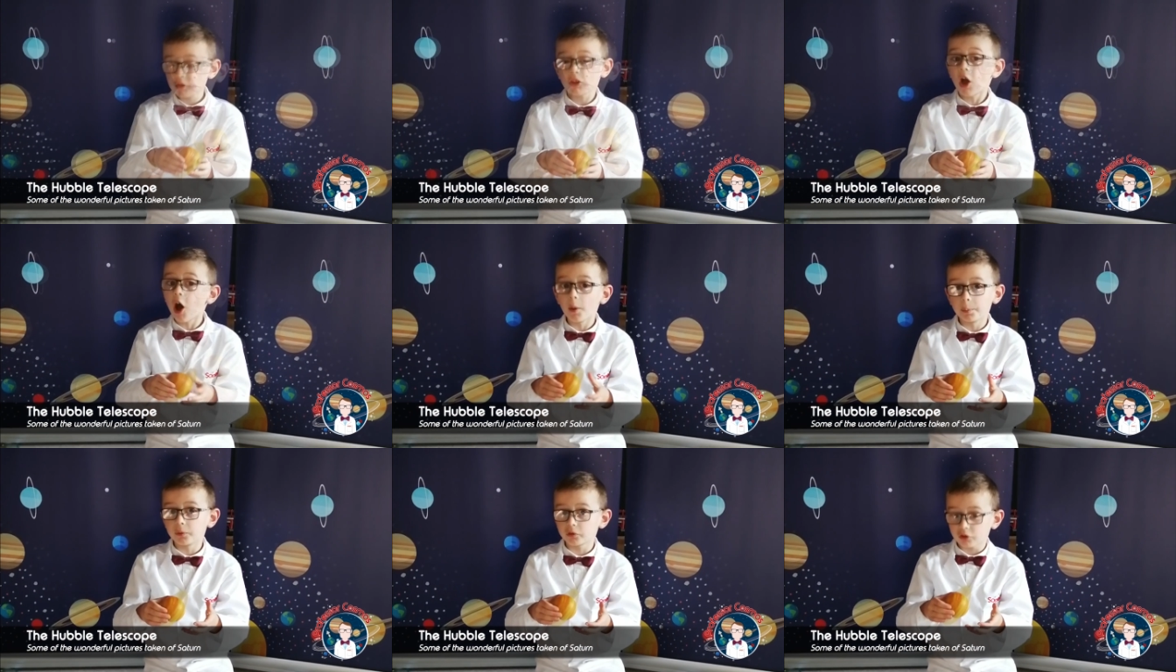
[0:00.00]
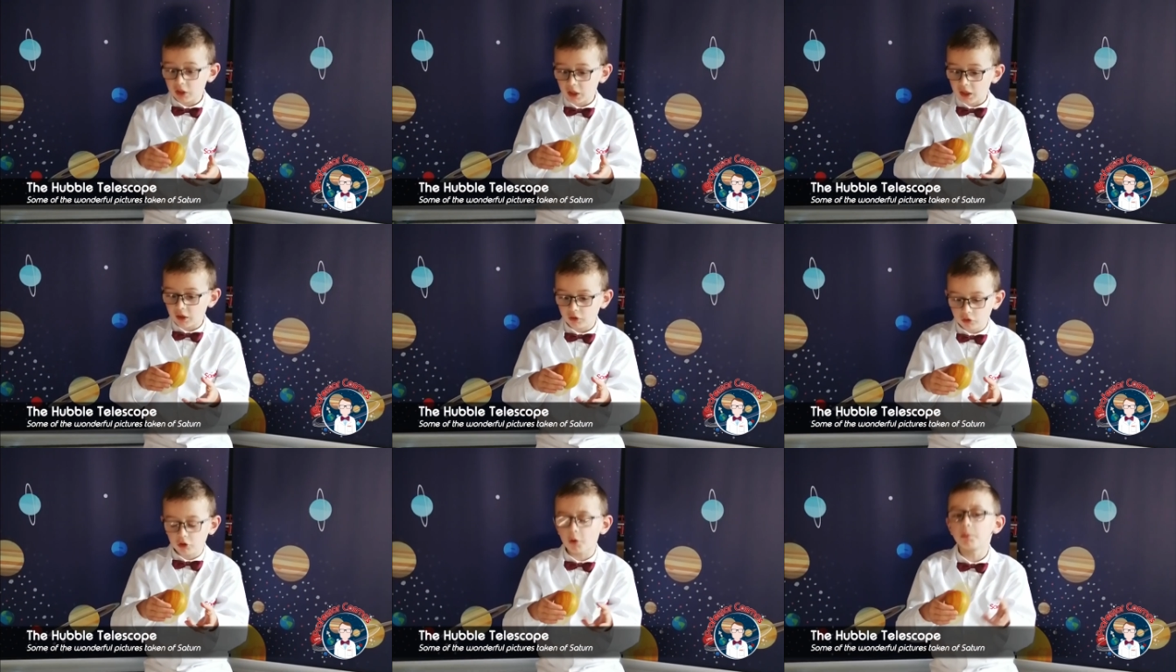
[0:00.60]
The Hubble
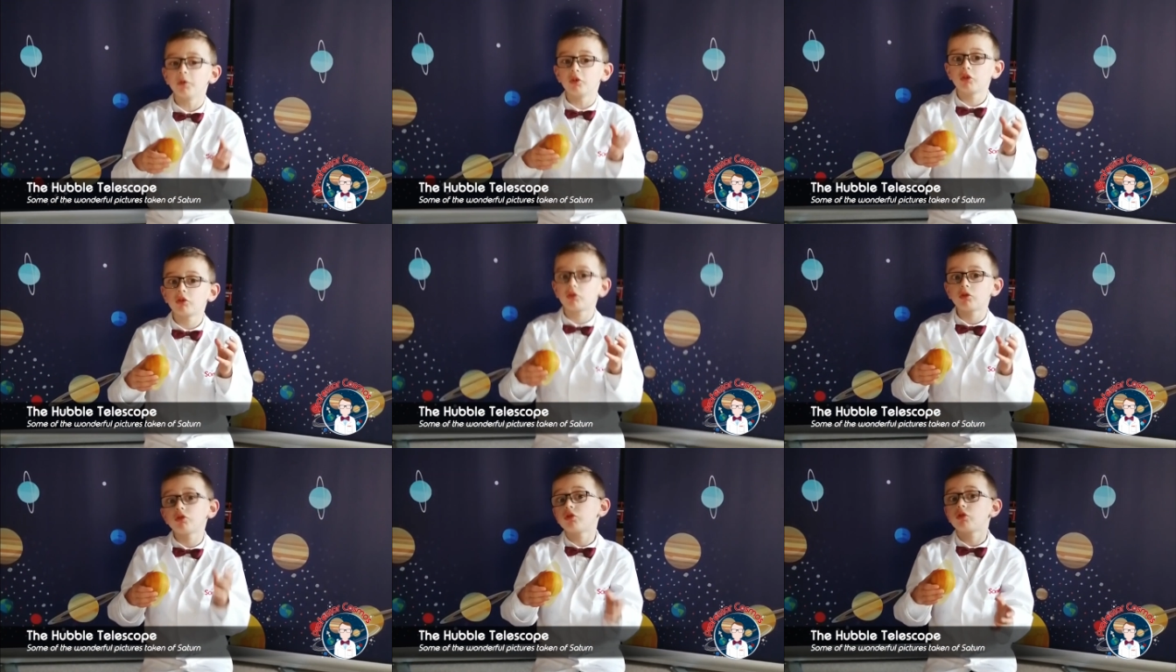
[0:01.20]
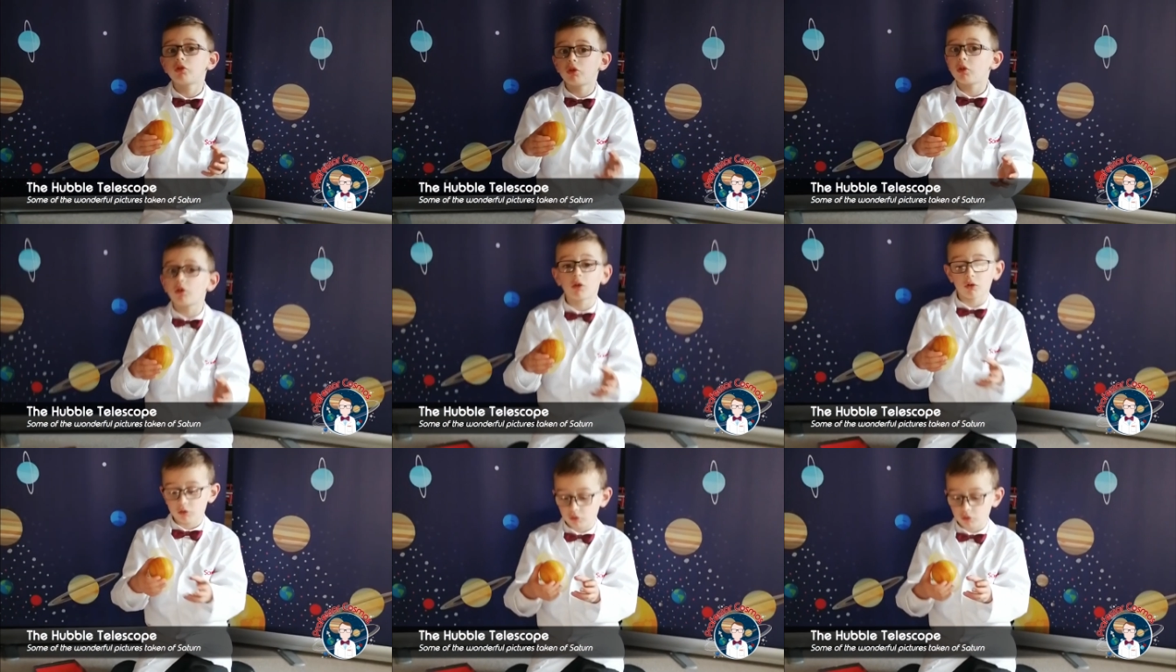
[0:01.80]
telescope is Took